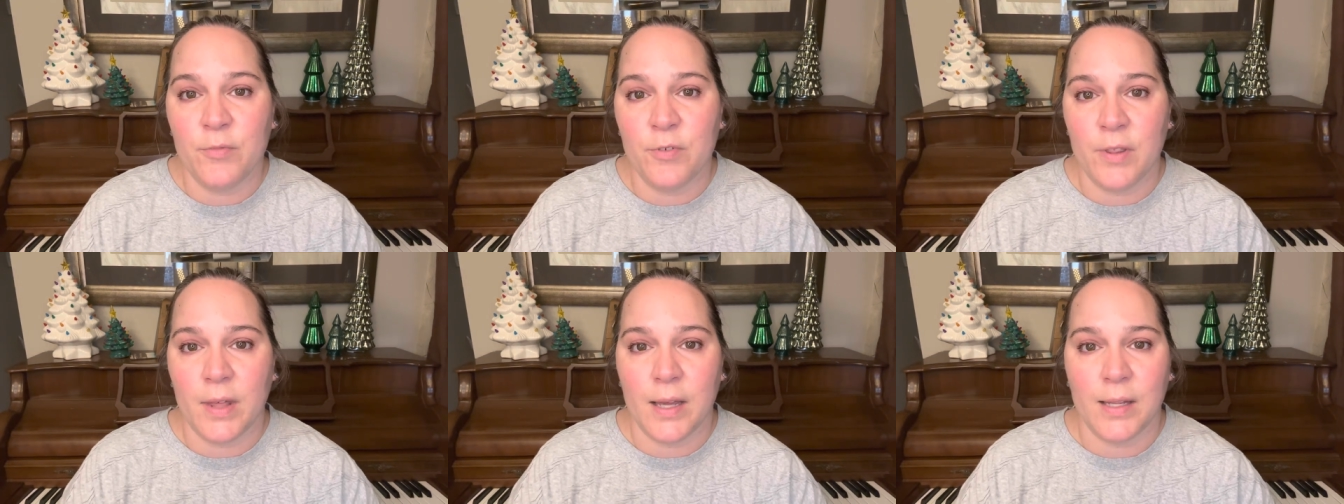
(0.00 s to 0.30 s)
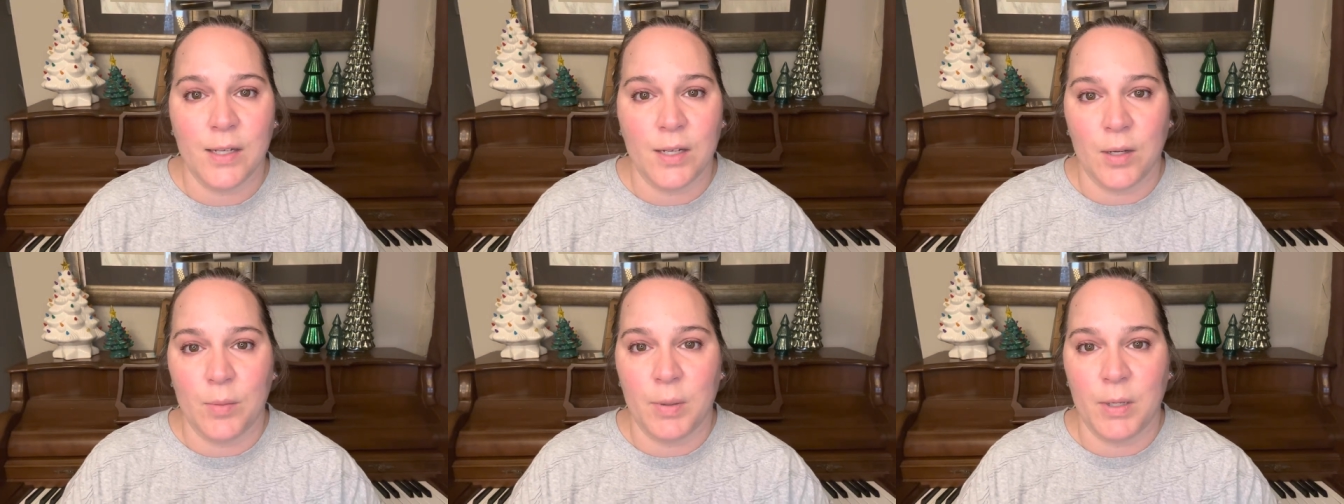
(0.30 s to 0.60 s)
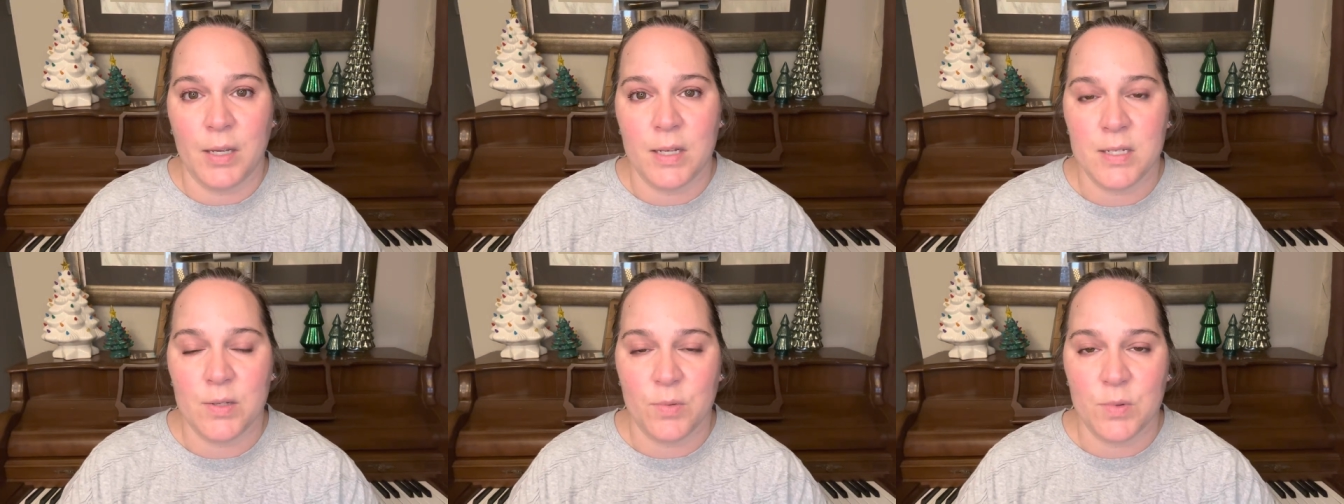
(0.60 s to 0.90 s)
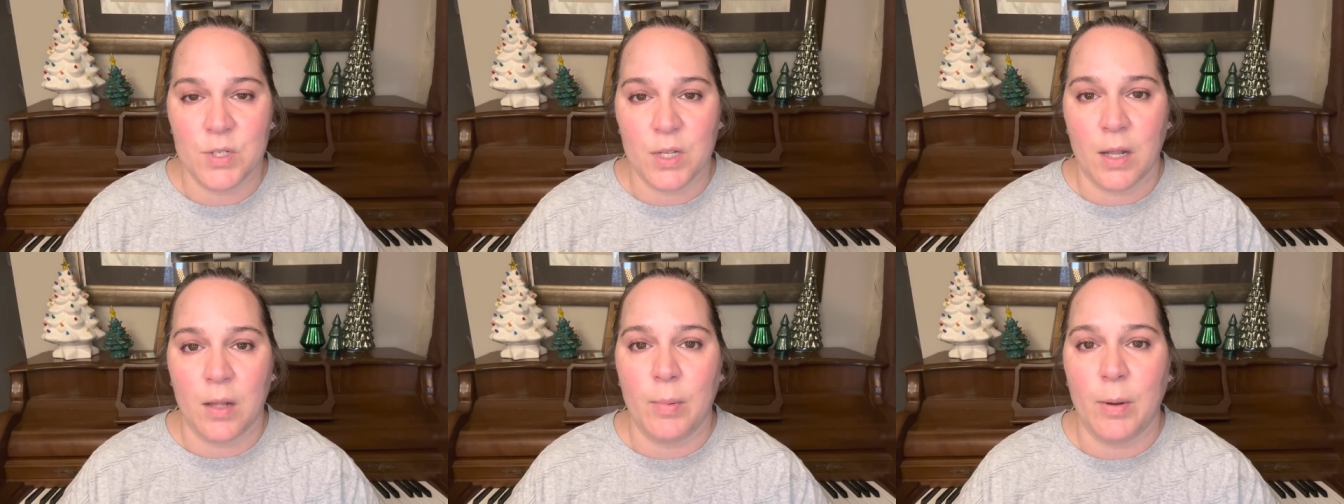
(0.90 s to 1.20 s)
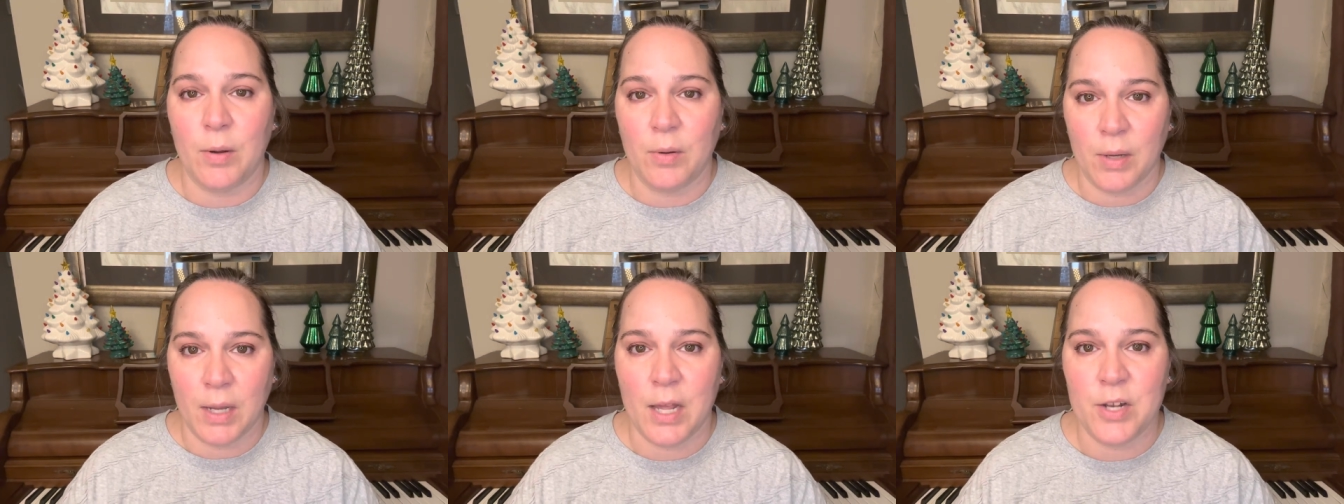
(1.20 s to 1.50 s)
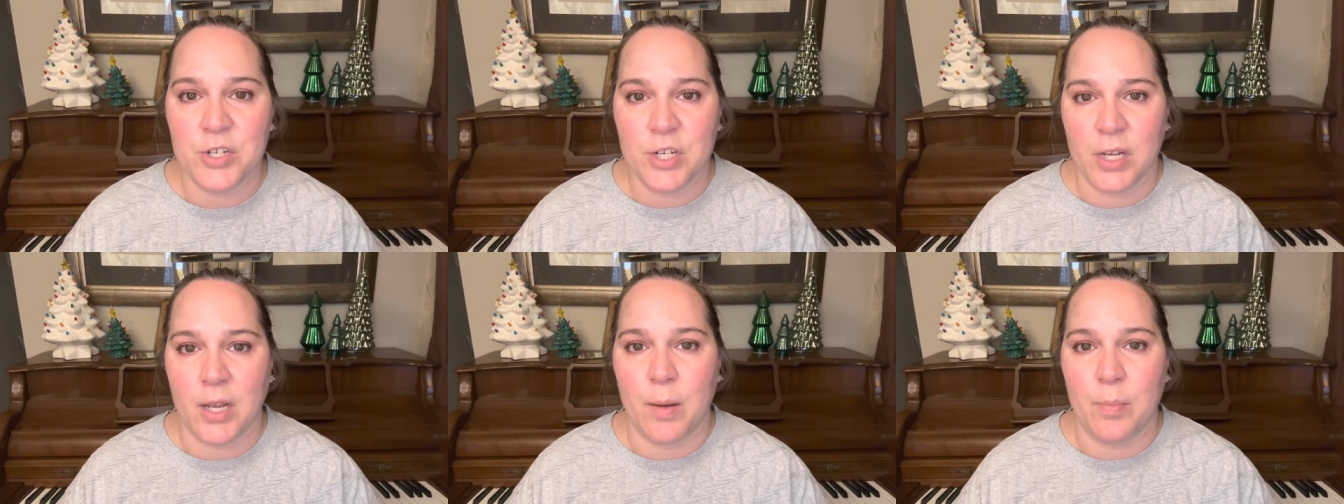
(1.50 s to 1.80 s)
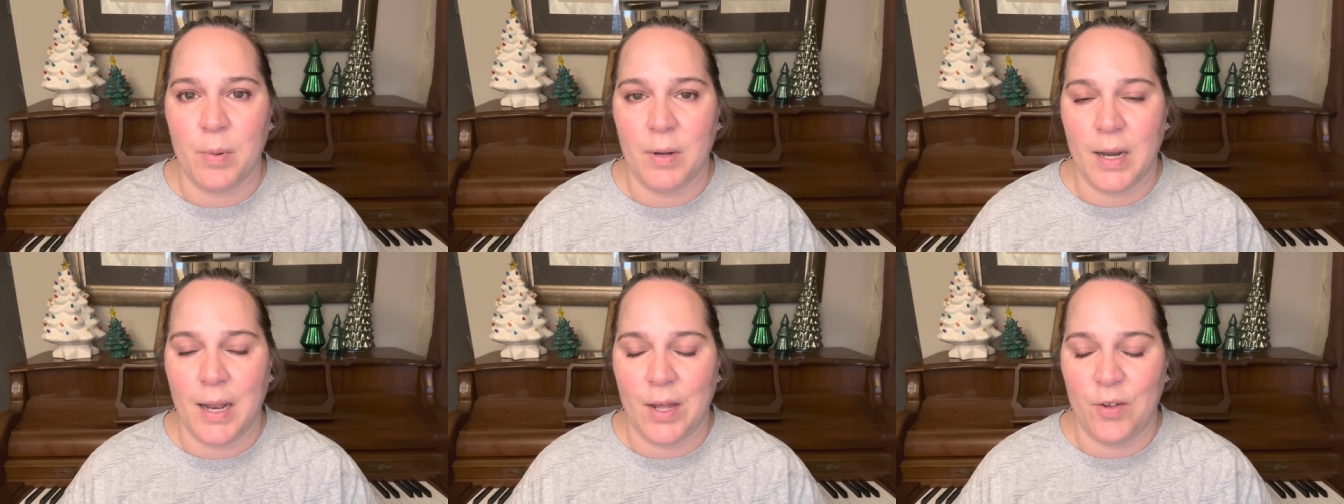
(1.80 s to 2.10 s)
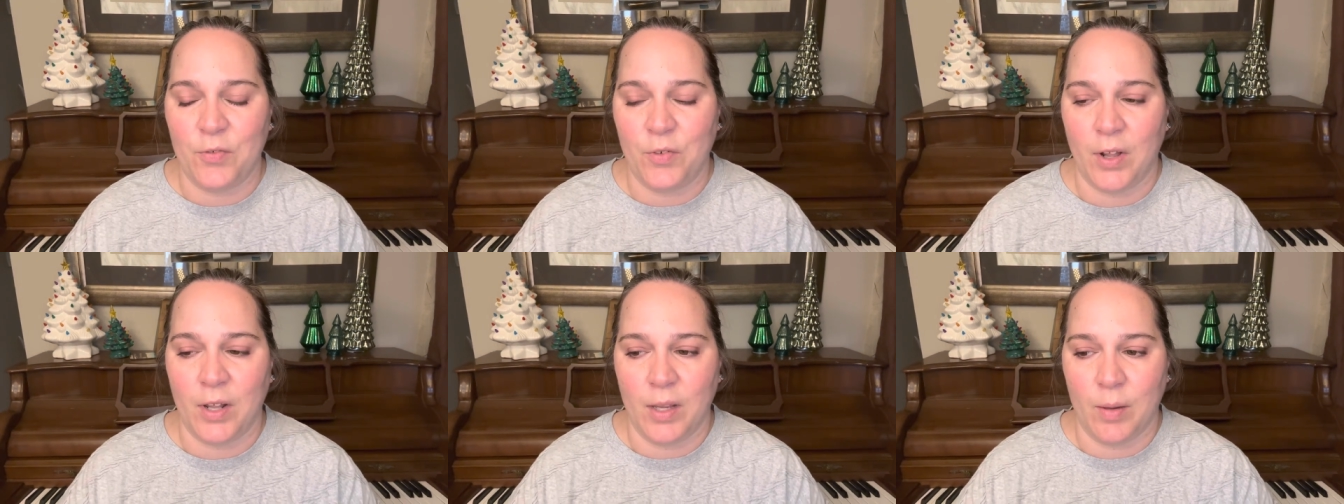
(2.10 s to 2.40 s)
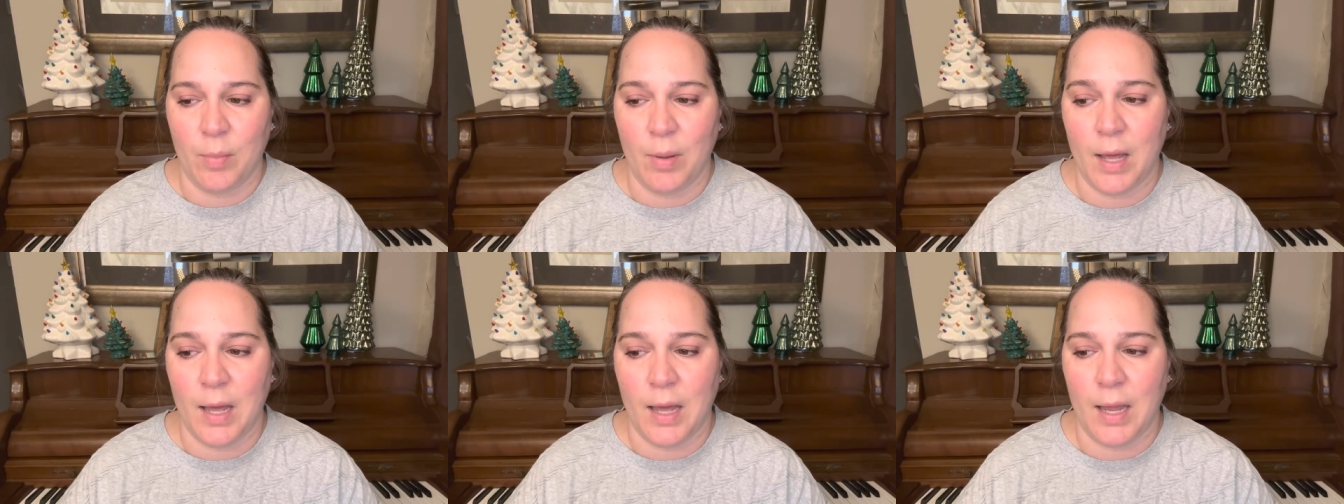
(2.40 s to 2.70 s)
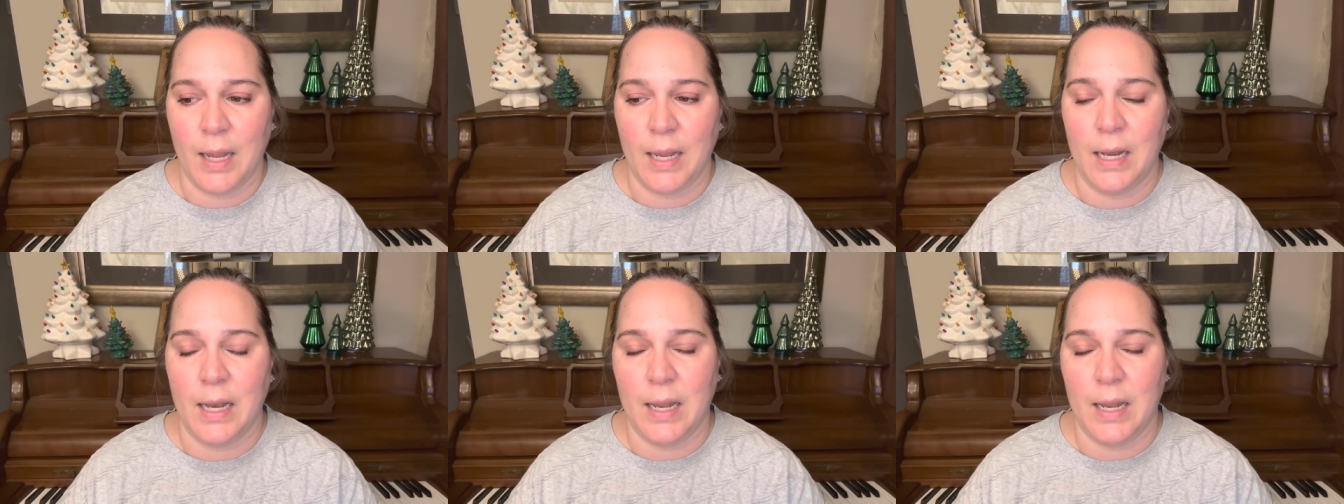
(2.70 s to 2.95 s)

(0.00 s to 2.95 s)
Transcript: for that year because it was all about catching up and not falling behind.